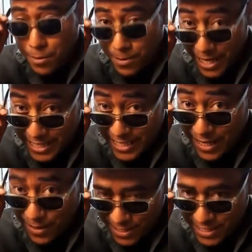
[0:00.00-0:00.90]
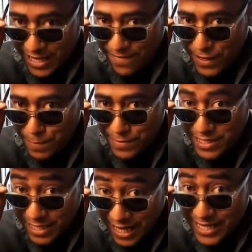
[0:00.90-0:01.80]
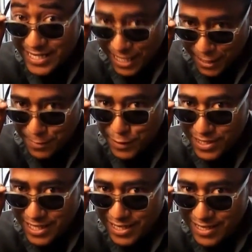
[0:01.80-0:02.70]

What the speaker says: Right here on Today FM, today's hit music.